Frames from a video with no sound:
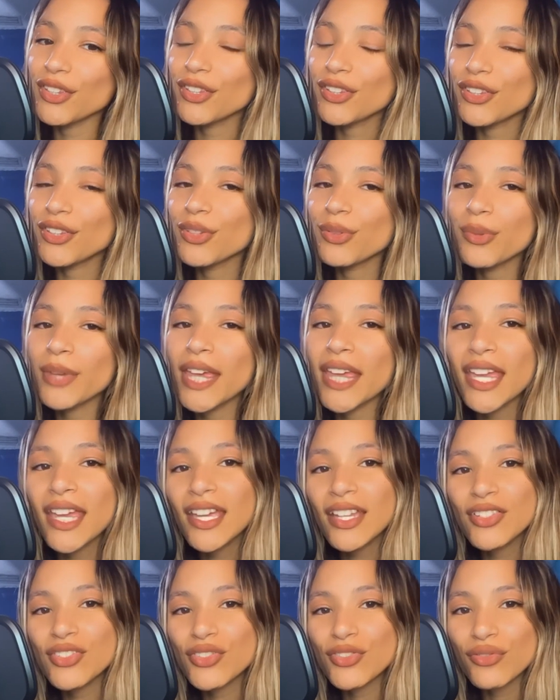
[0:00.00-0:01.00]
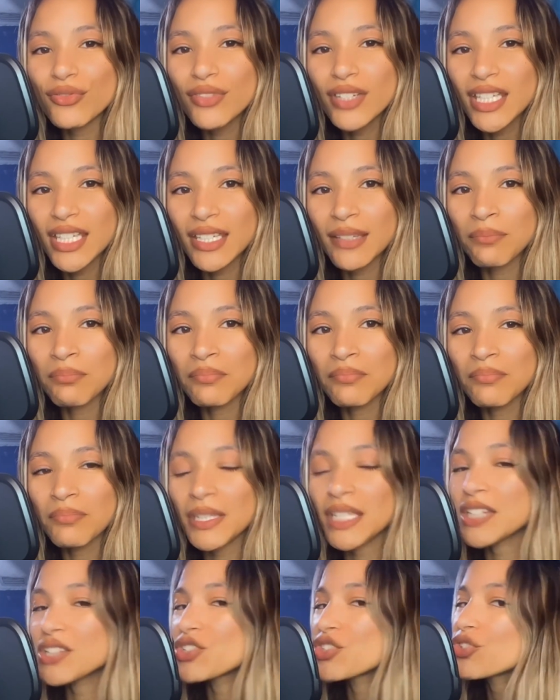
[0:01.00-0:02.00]
you can't dream
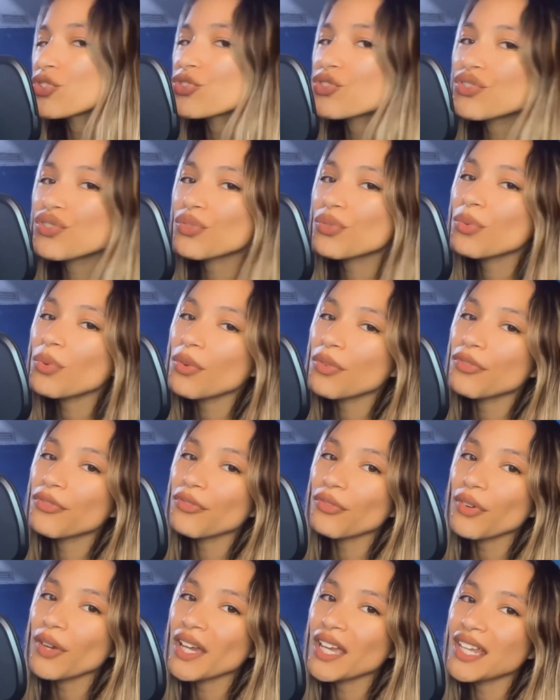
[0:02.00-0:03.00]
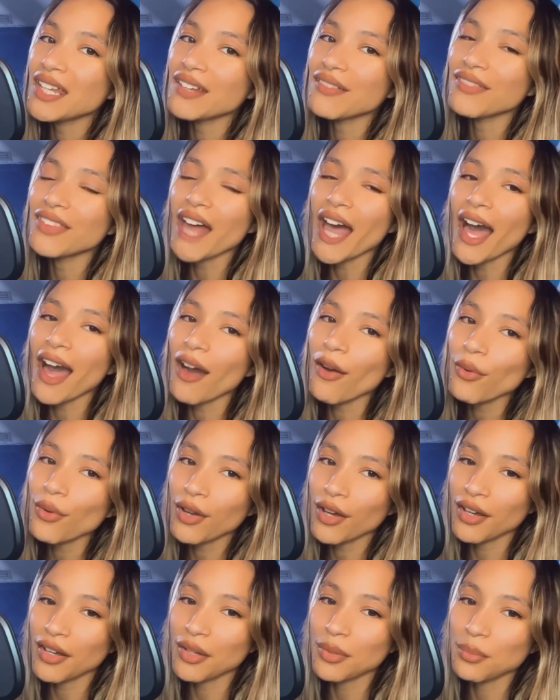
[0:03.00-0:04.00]
because you're too afraid of the
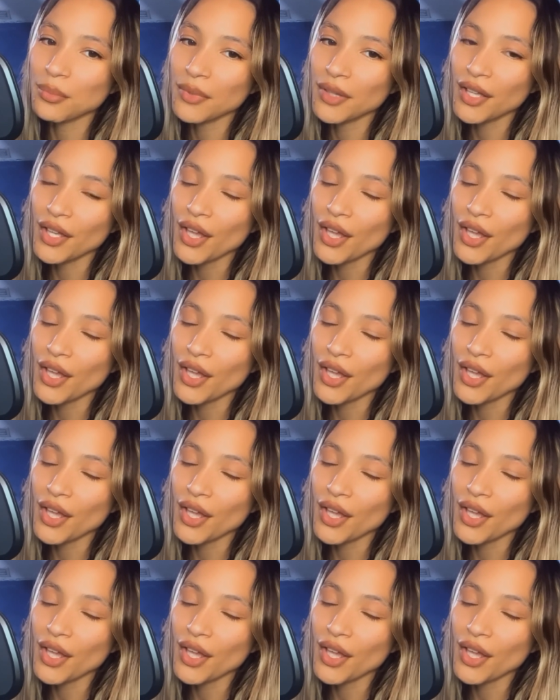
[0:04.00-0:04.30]
outcome.